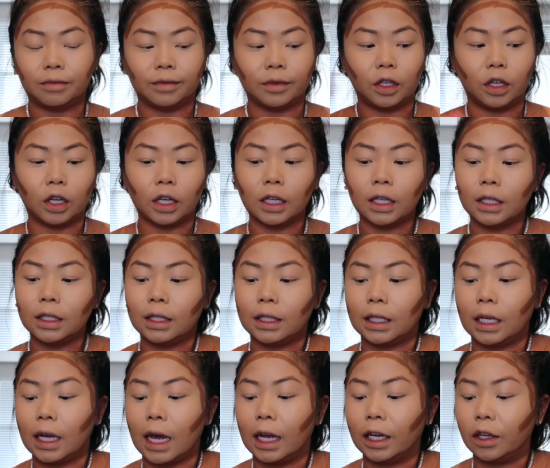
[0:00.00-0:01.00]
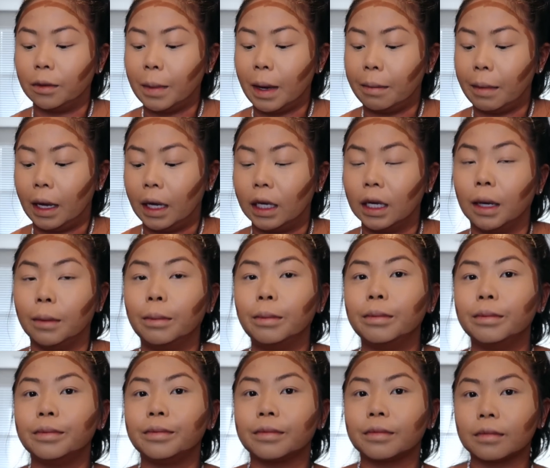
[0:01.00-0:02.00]
You're gonna see I do my makeup,
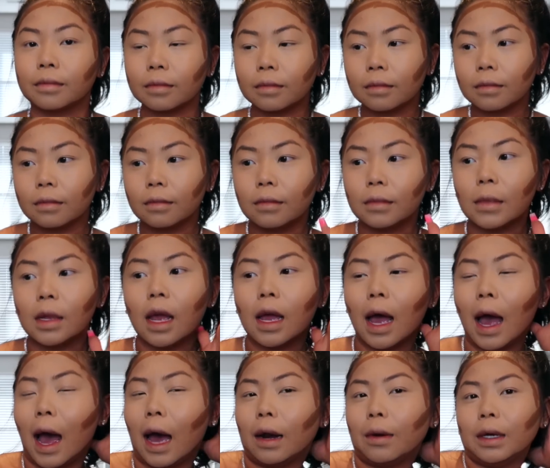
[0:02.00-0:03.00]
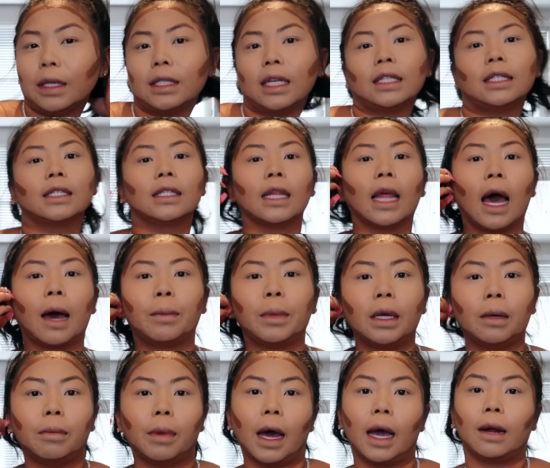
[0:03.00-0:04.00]
I don't want to say
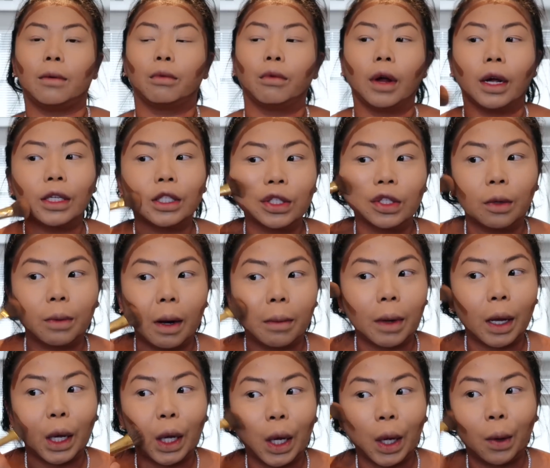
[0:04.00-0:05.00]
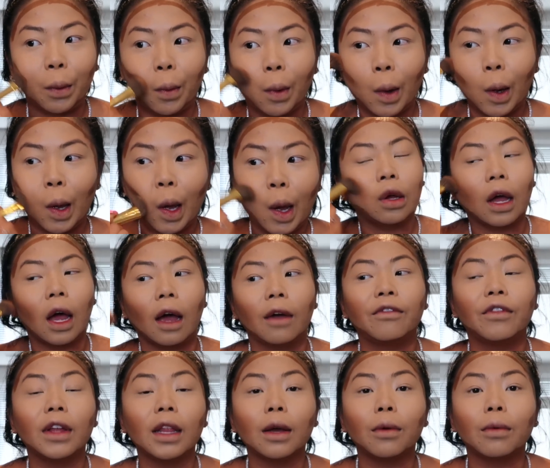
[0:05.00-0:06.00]
sloppy, but I rush through my makeup. I
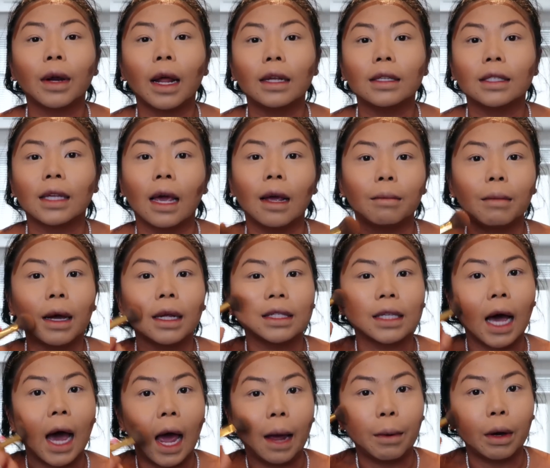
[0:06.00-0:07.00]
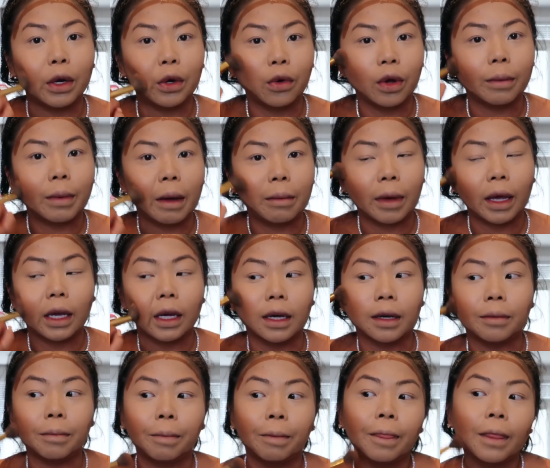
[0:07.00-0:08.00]
feel like when I take my time on doing my
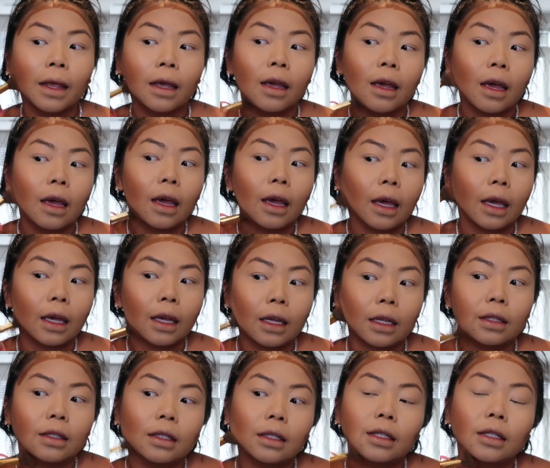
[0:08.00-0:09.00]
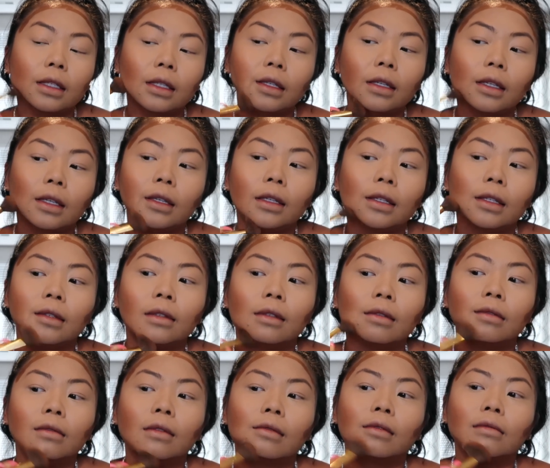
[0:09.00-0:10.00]
makeup, it
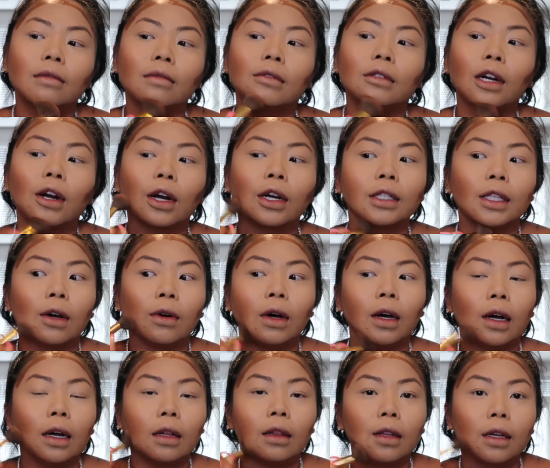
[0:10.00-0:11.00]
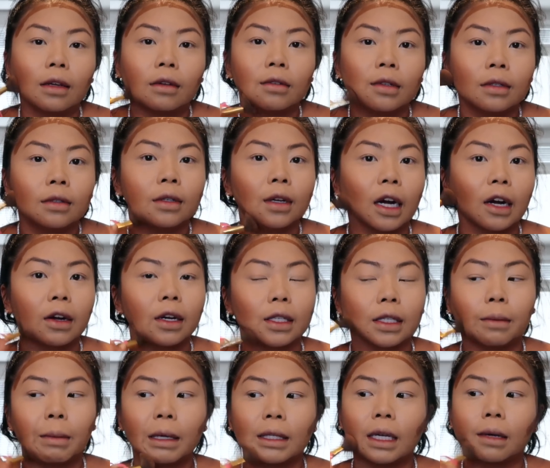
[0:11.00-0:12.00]
turns out ugly every
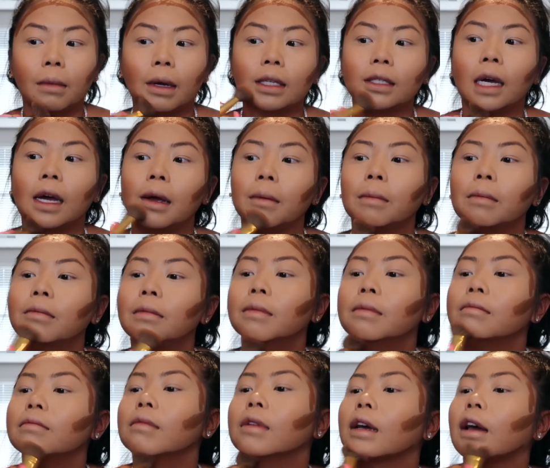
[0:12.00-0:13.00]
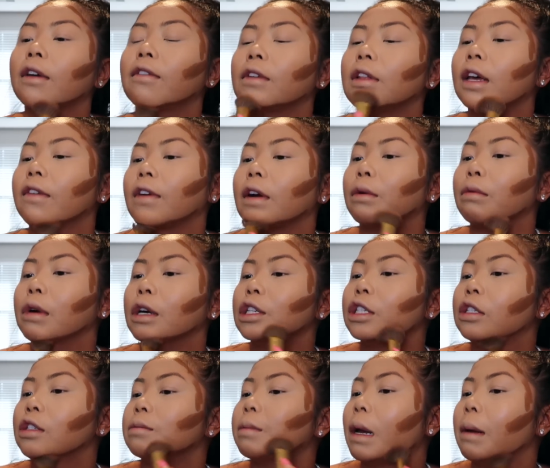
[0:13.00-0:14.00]
time I take my time. Like, I feel like if I
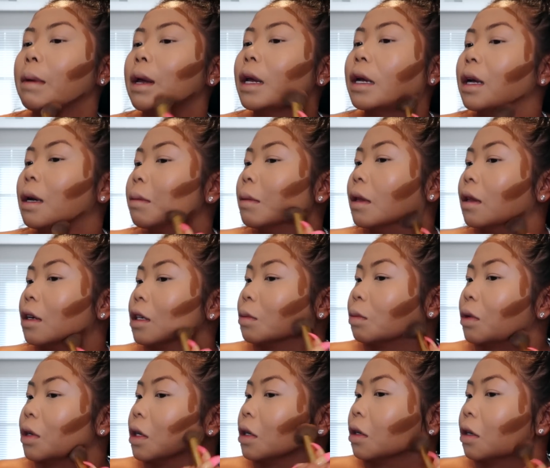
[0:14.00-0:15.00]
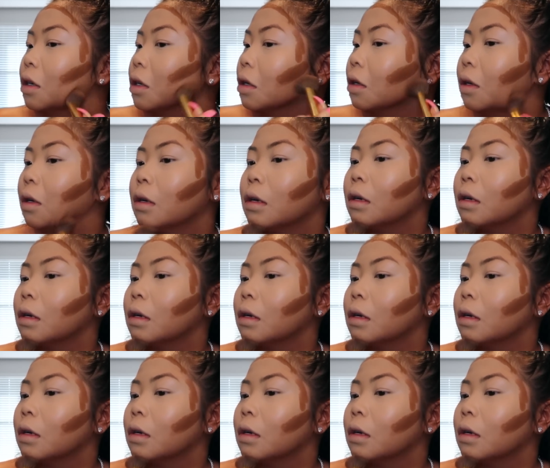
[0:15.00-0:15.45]
rush my makeup, it looks prettier.